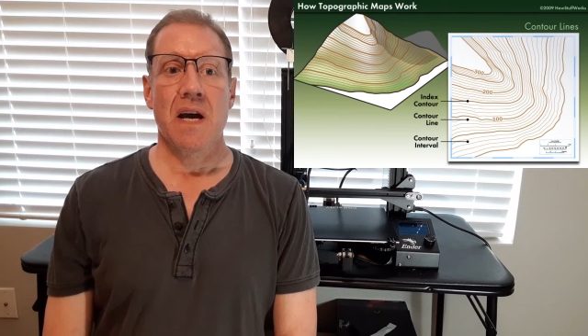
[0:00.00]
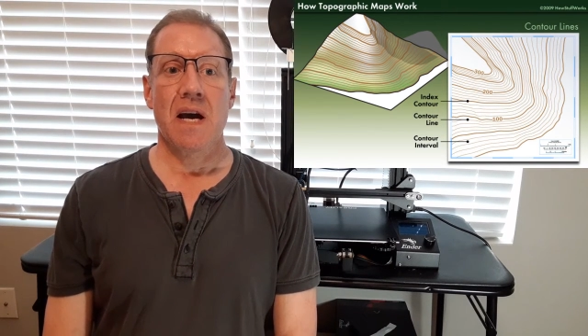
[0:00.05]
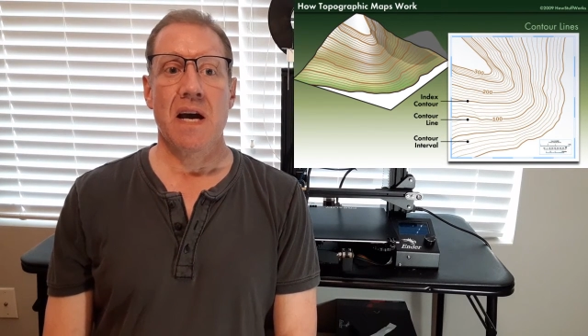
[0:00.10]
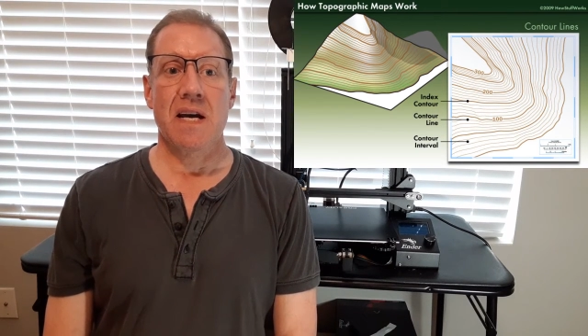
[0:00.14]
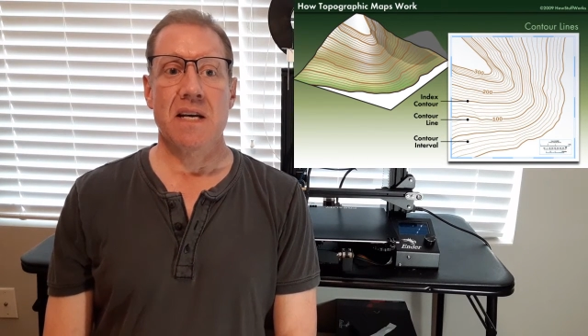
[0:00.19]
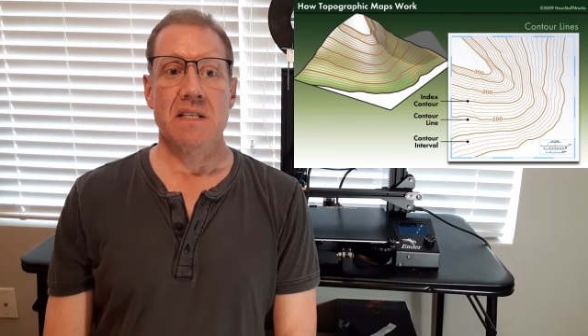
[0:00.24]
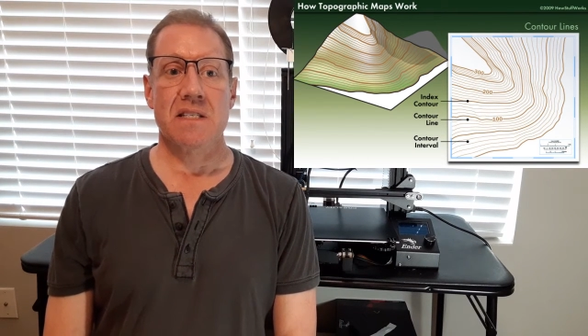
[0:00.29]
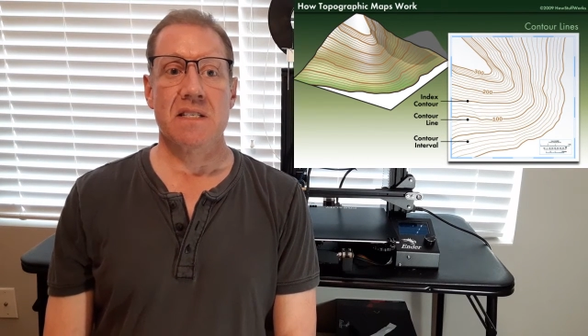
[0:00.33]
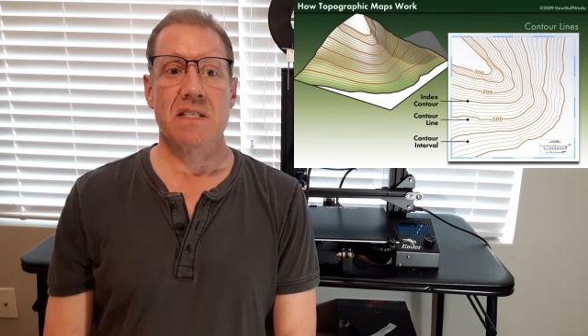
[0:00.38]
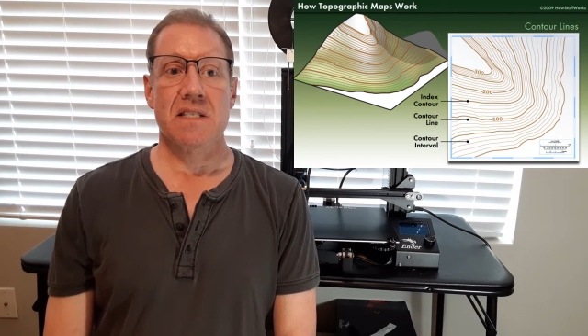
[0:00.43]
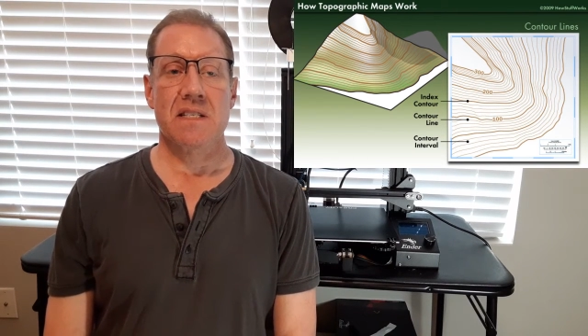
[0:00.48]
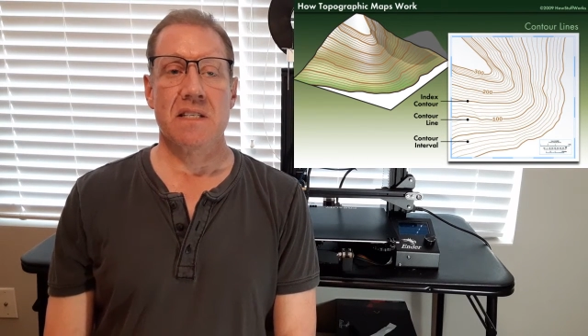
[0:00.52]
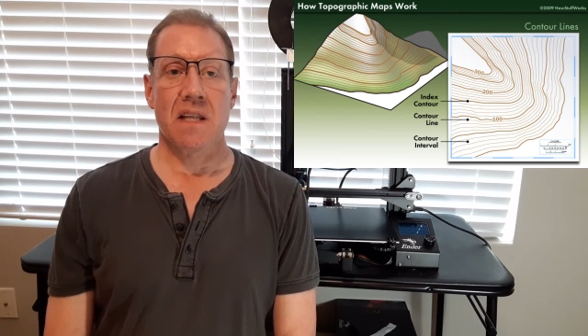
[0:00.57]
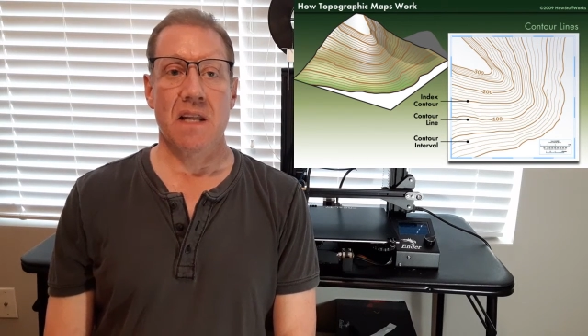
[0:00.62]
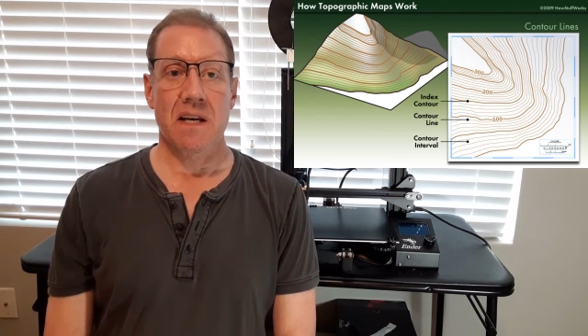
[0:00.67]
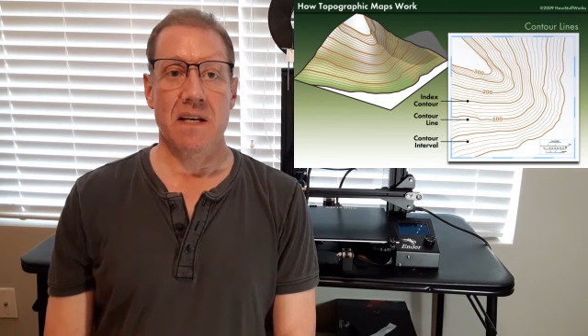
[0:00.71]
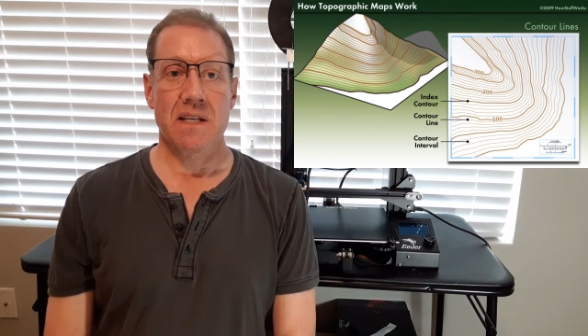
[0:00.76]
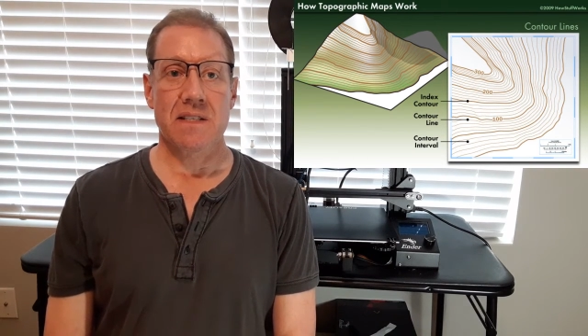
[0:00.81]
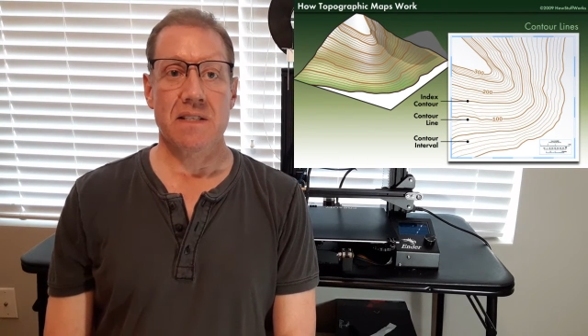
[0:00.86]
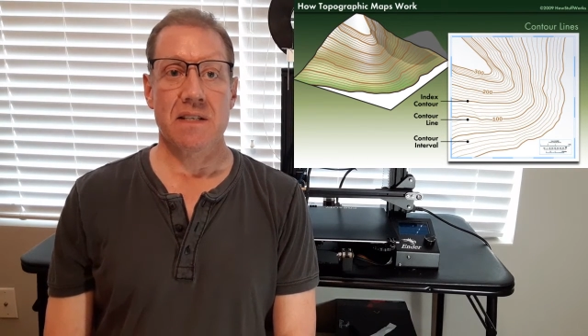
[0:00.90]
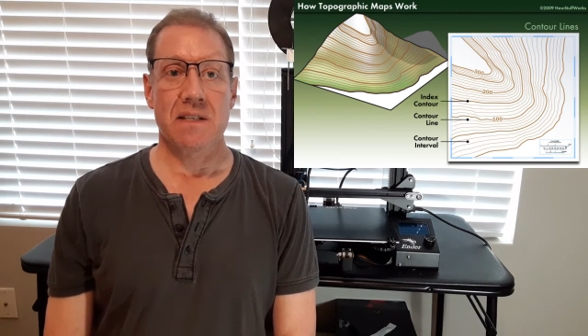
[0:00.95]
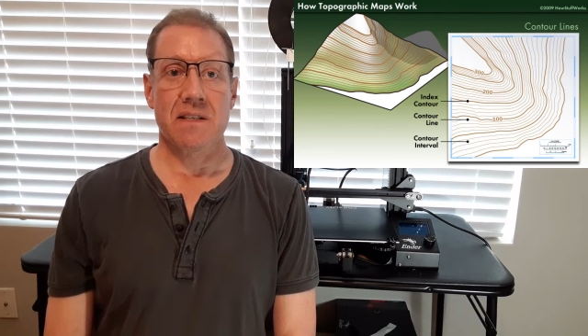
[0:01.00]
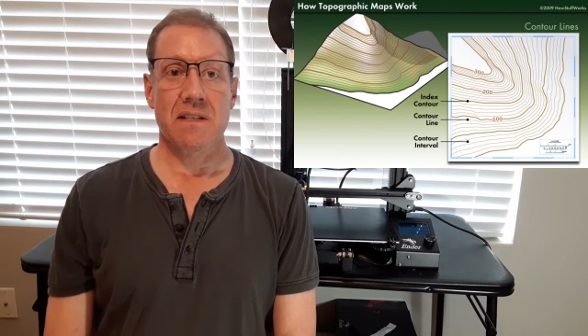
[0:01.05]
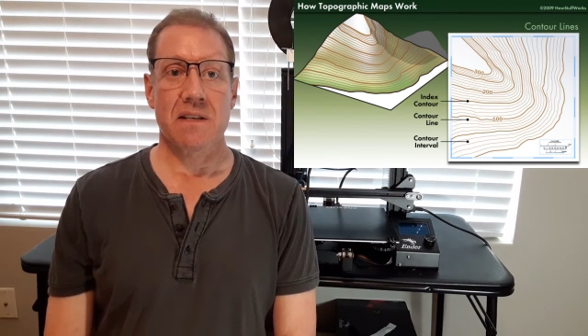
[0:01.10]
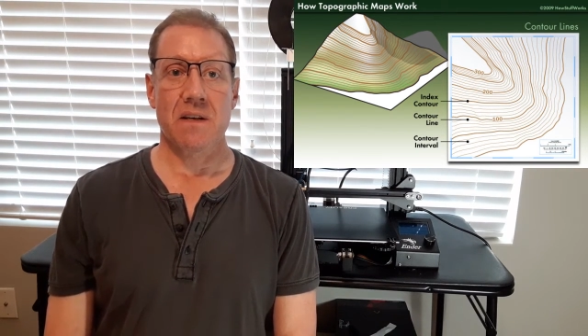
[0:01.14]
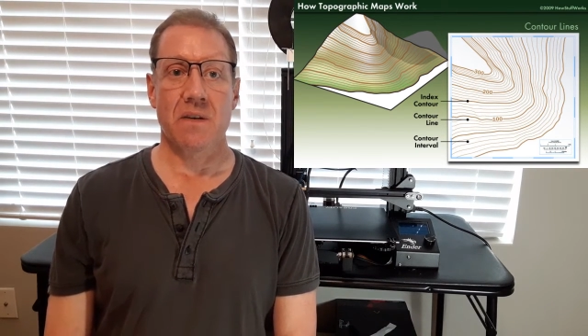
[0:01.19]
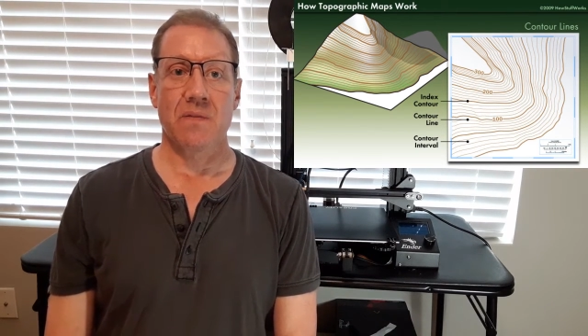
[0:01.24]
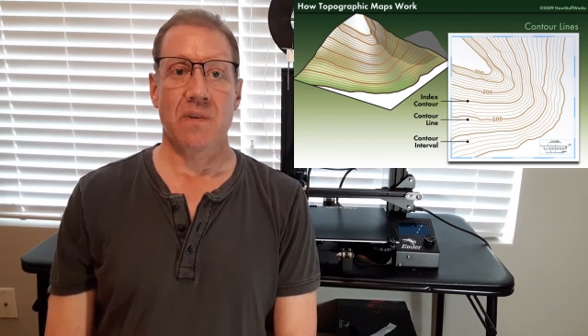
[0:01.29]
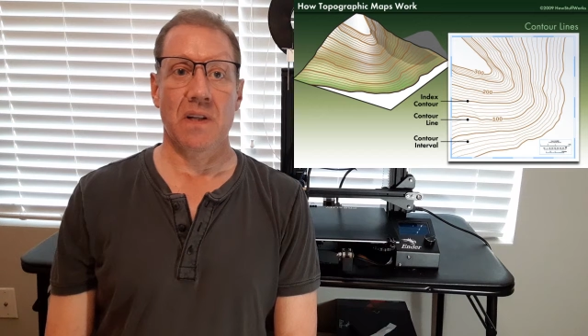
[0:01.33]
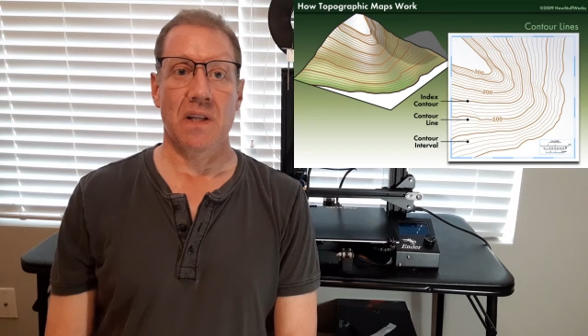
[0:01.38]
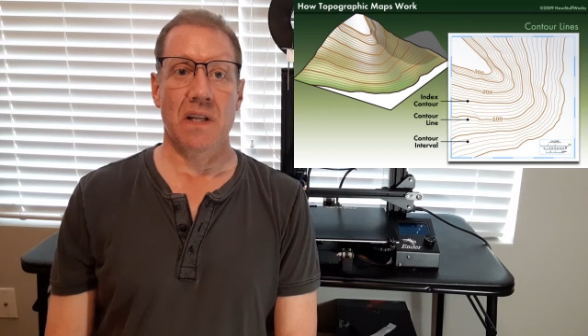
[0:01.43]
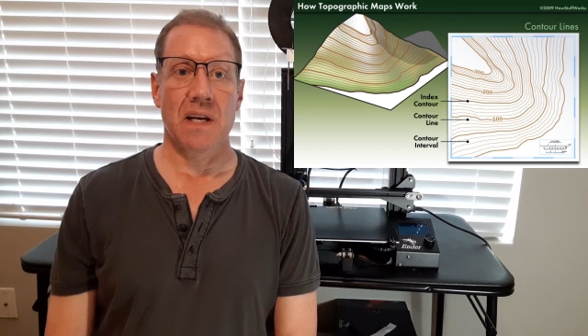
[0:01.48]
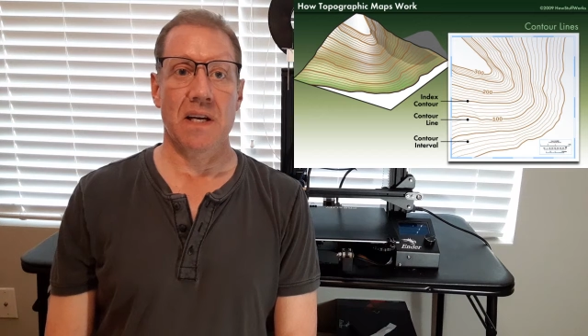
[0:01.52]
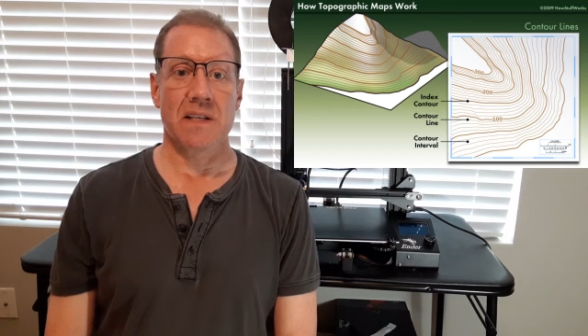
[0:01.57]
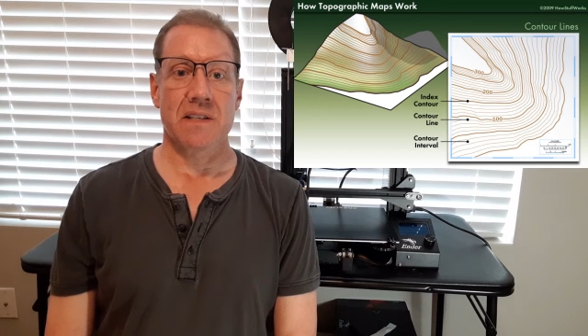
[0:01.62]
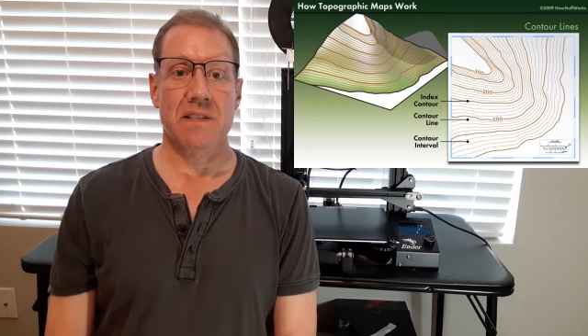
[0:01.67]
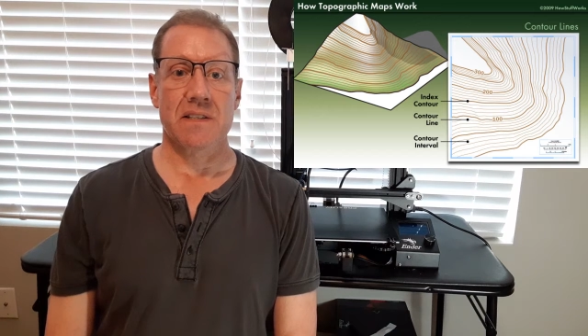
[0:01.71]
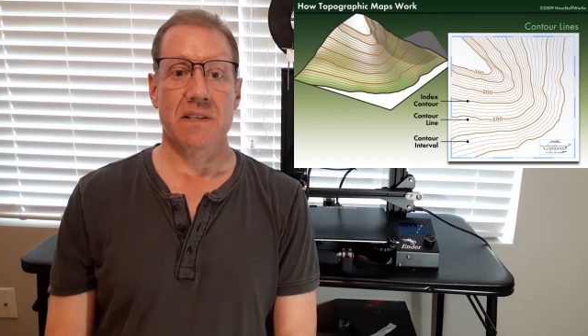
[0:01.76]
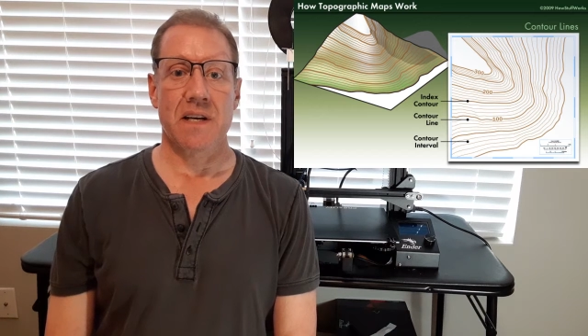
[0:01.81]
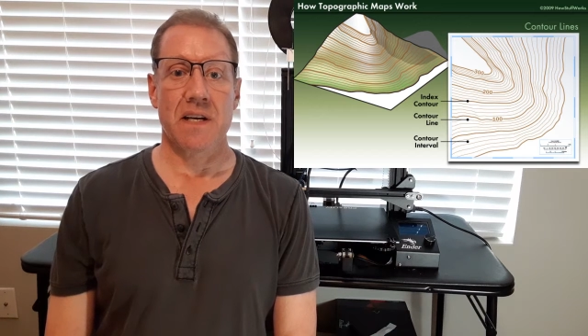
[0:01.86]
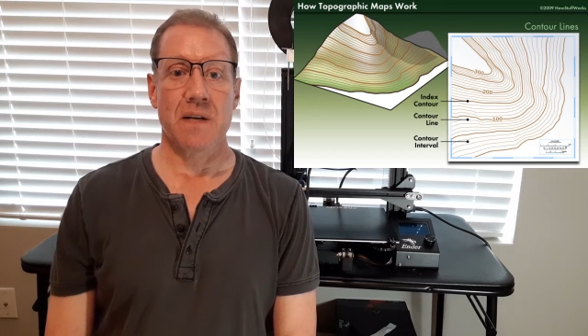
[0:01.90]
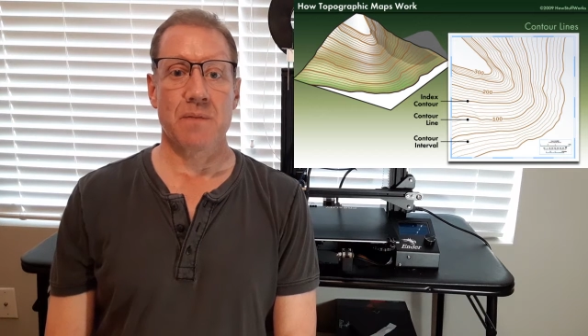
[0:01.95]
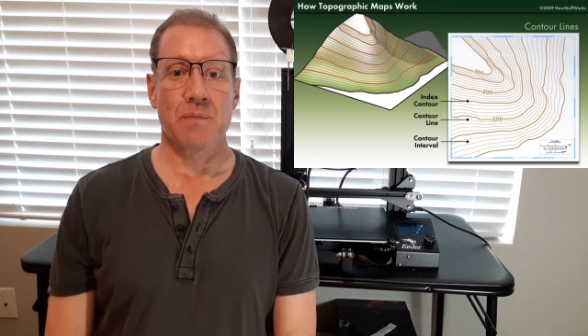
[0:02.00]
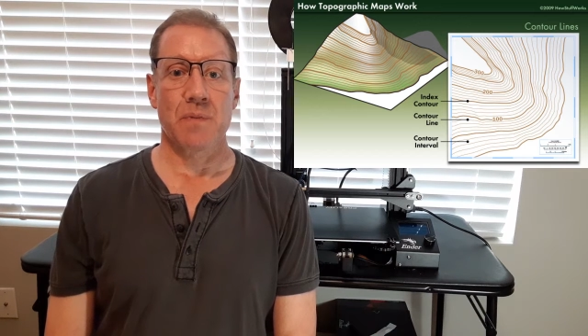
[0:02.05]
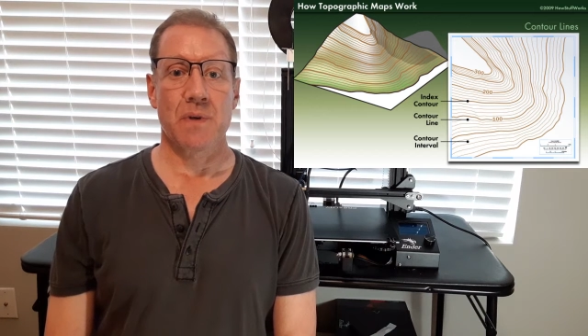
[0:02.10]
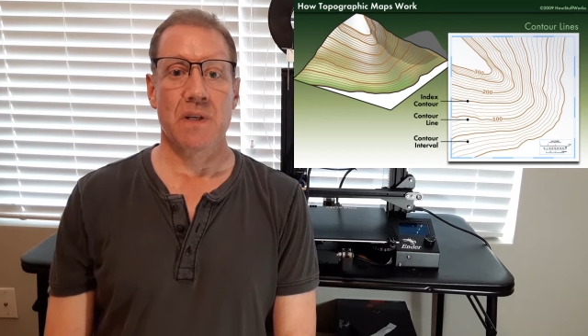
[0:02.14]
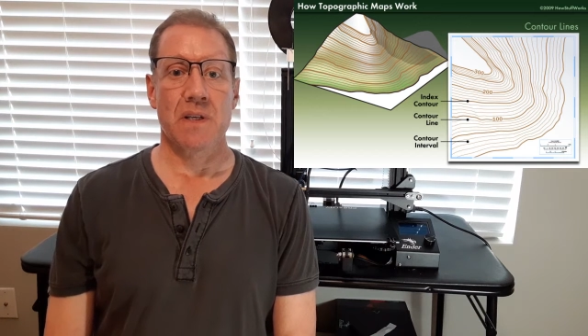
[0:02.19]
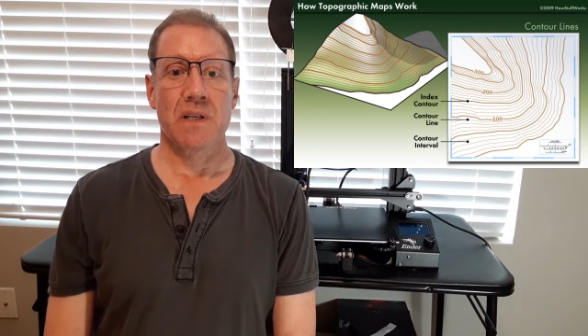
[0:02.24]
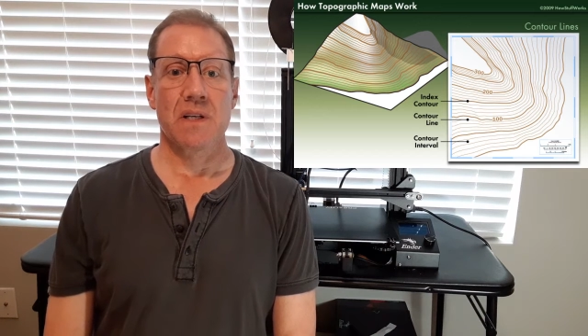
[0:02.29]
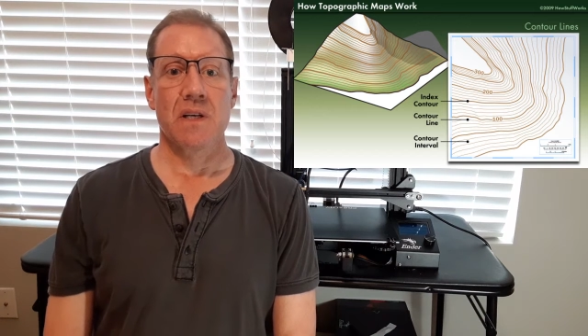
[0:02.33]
as slices of the landscape,